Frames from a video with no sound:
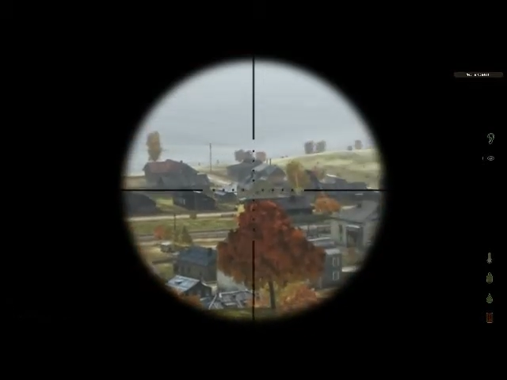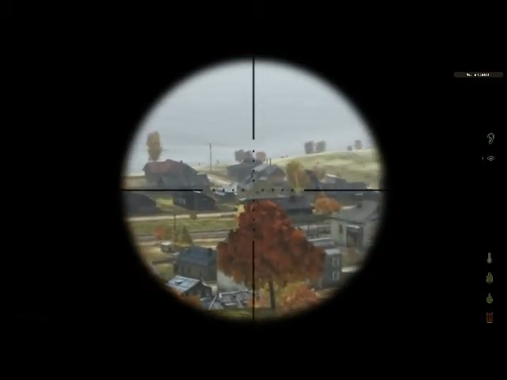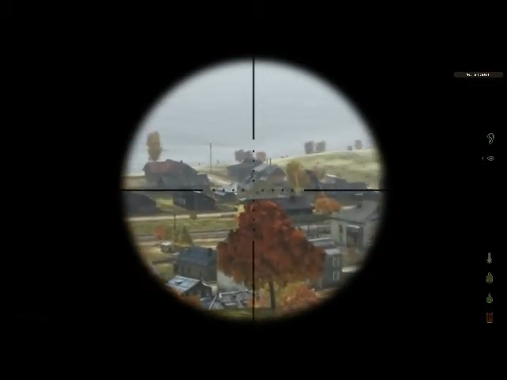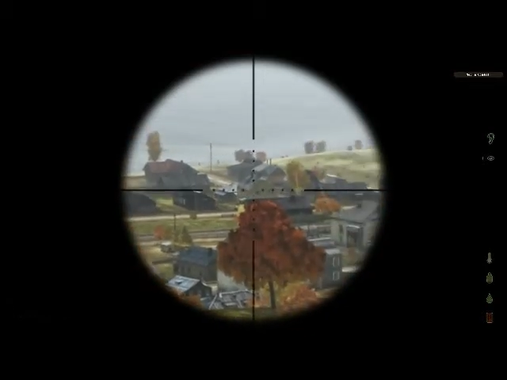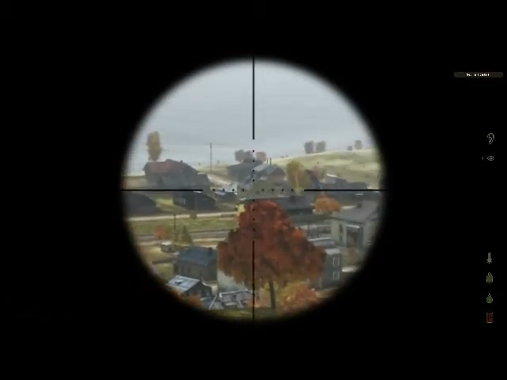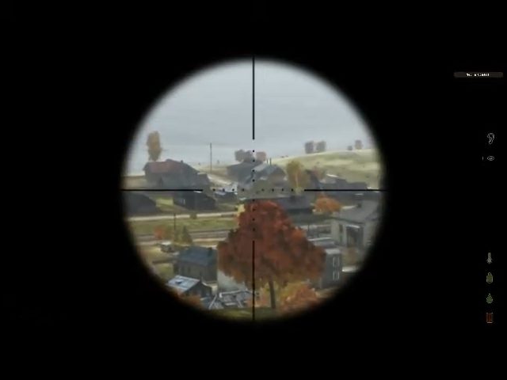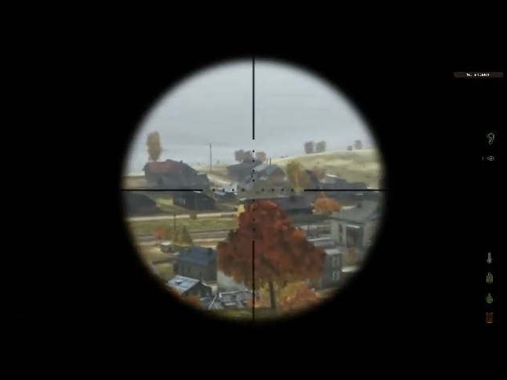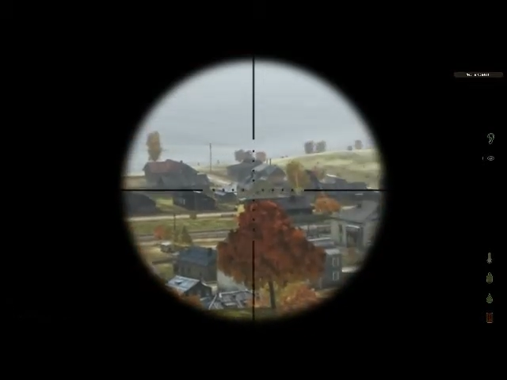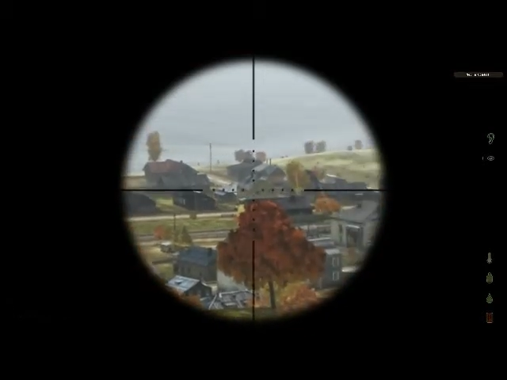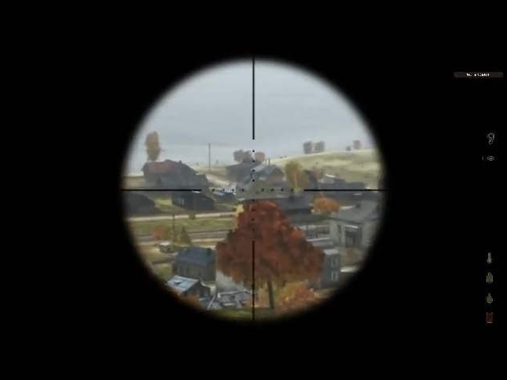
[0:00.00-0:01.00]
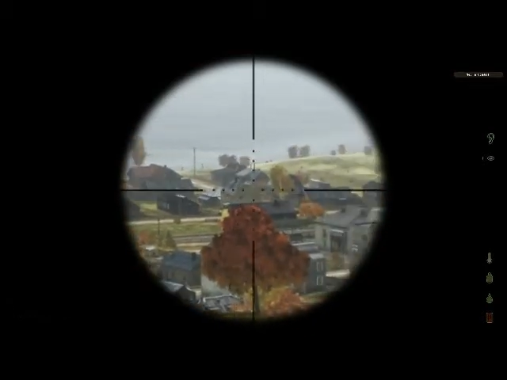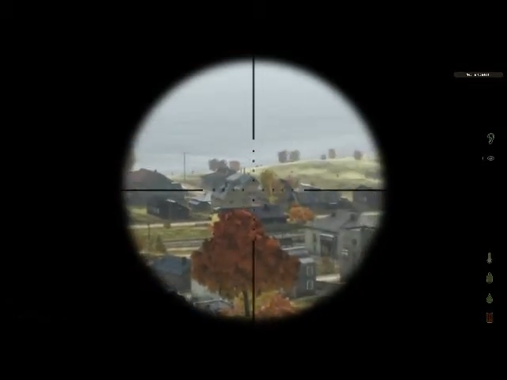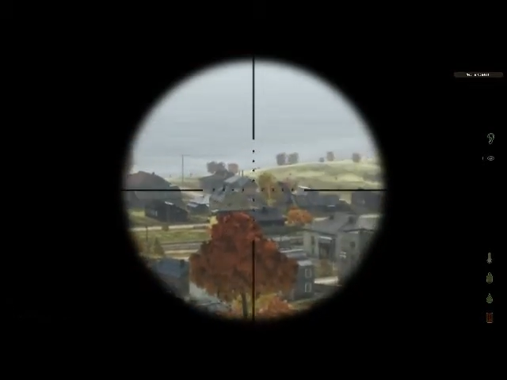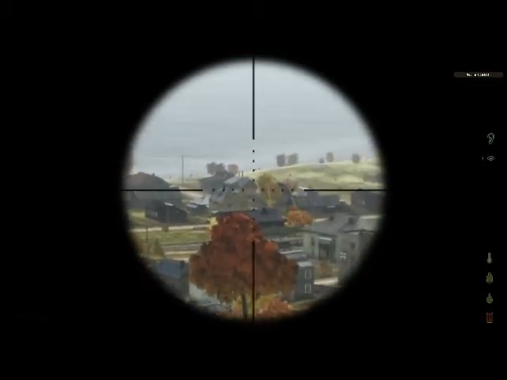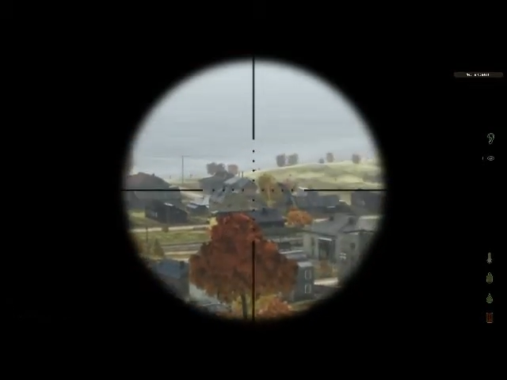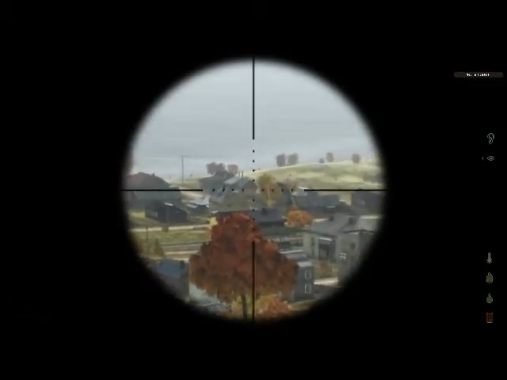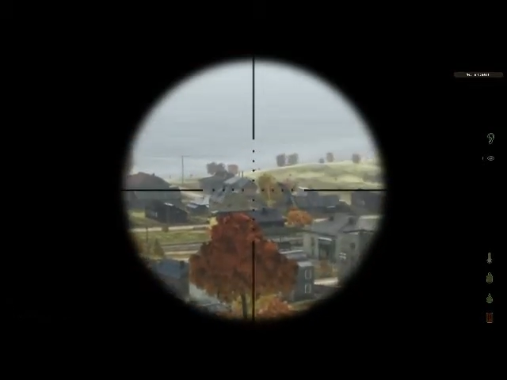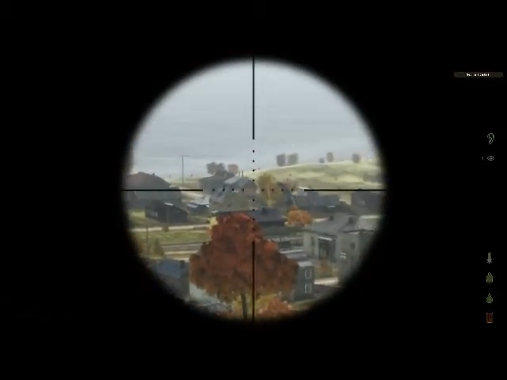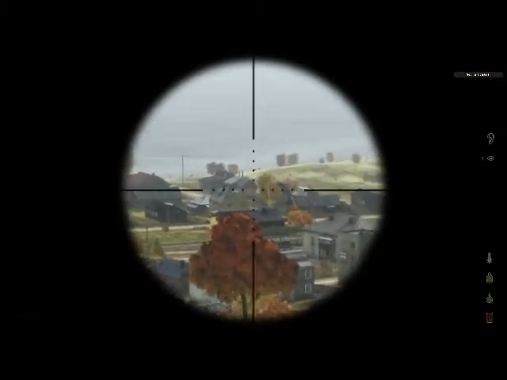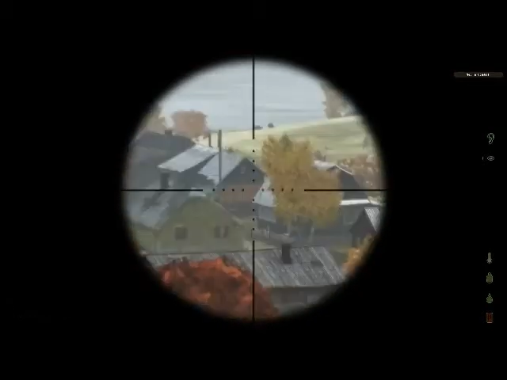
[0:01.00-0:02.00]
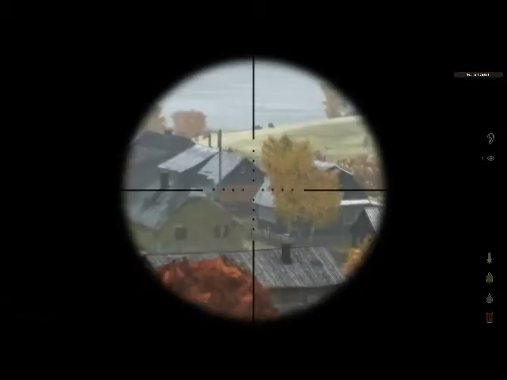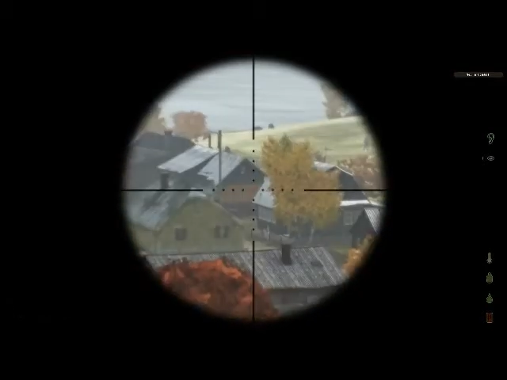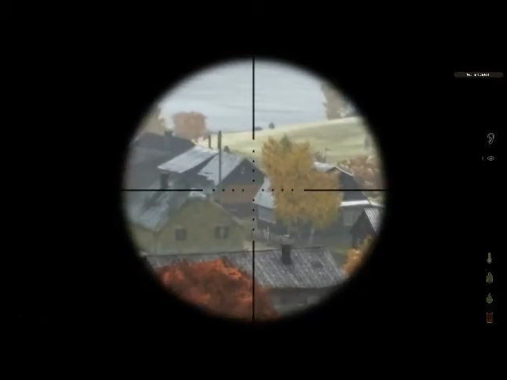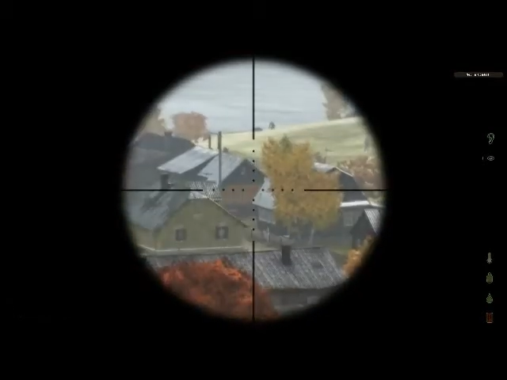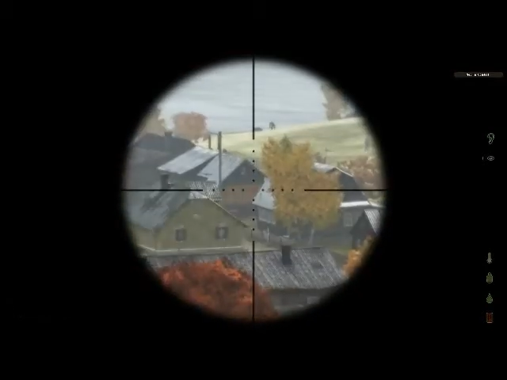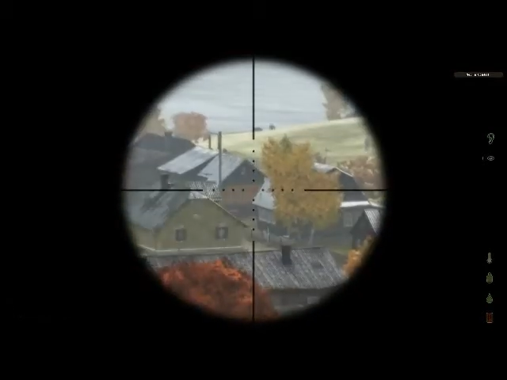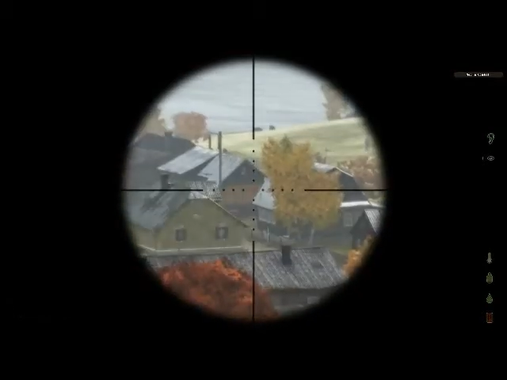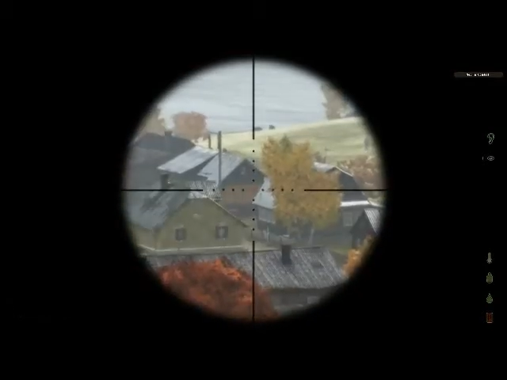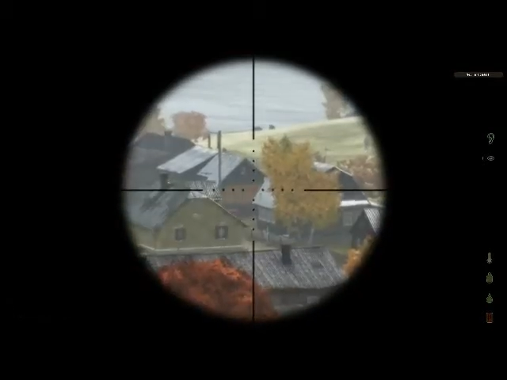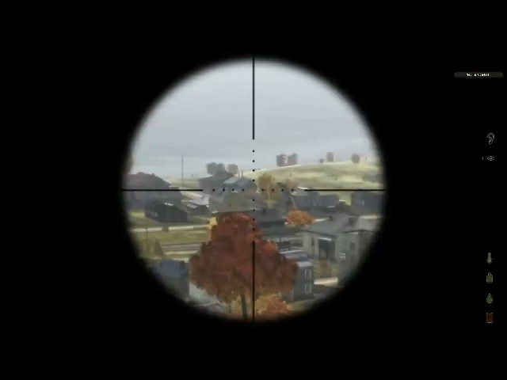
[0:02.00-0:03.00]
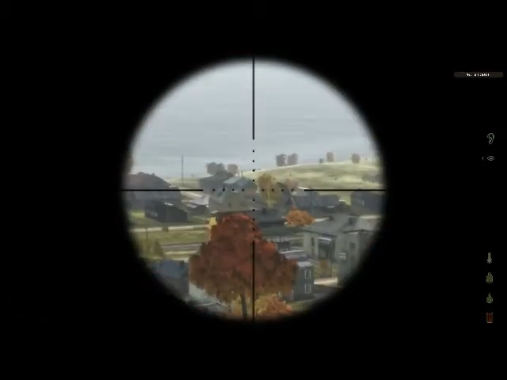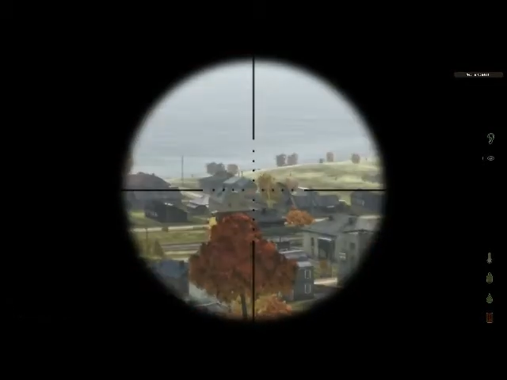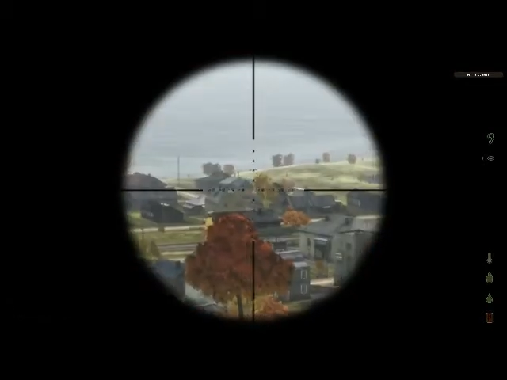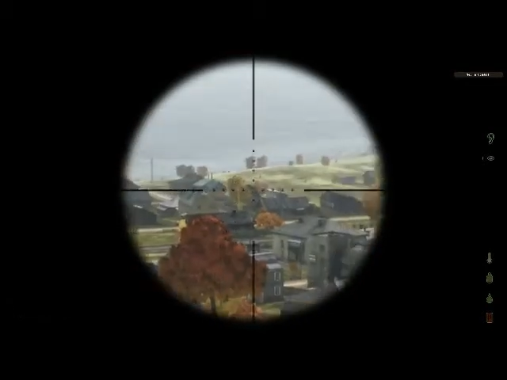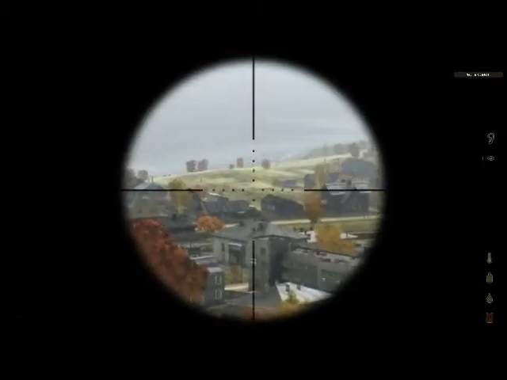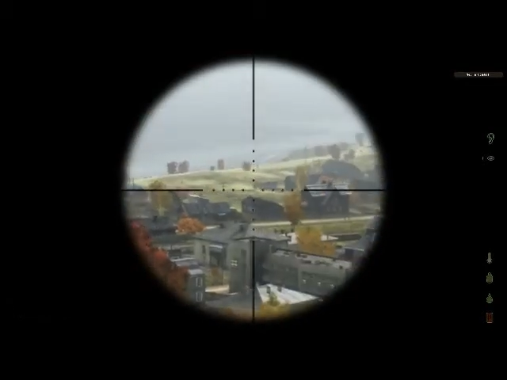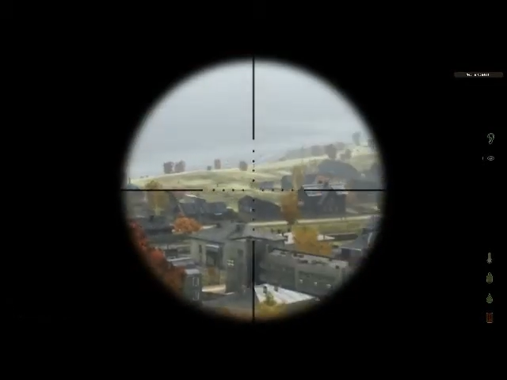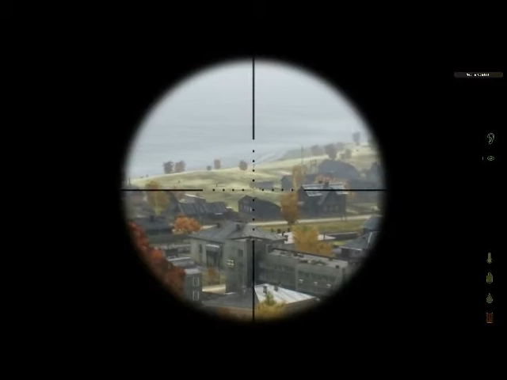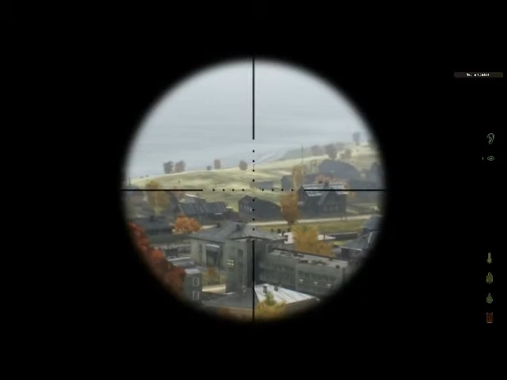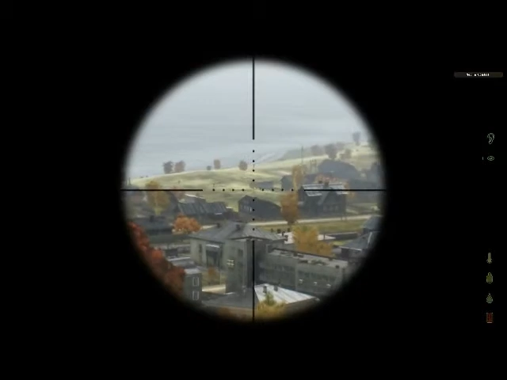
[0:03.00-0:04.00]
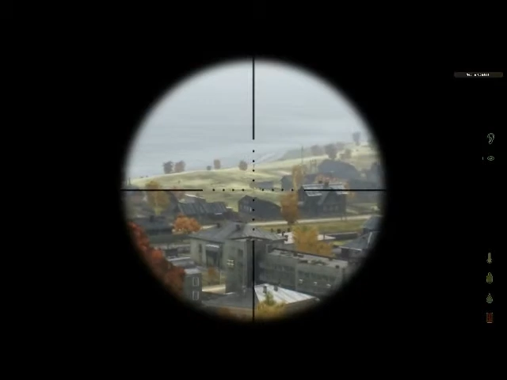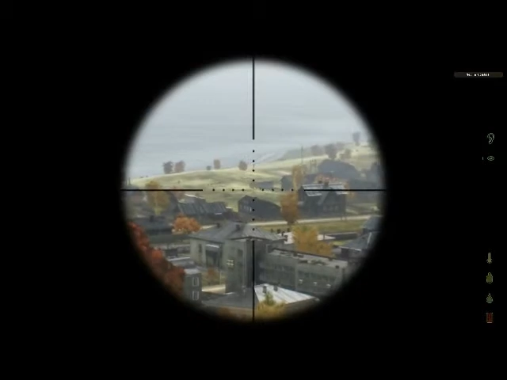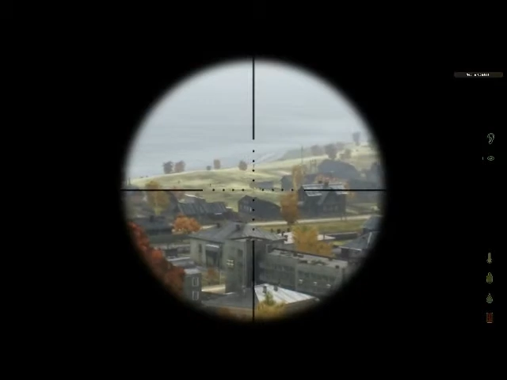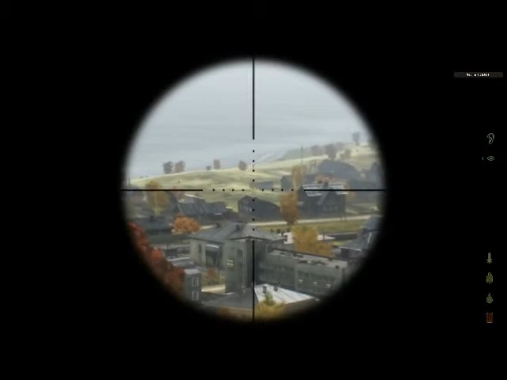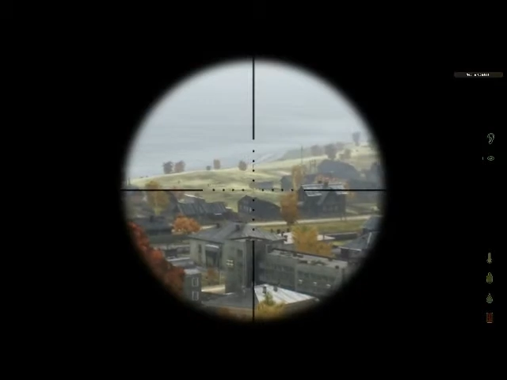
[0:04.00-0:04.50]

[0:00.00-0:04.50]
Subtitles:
[unreadable: no face in view]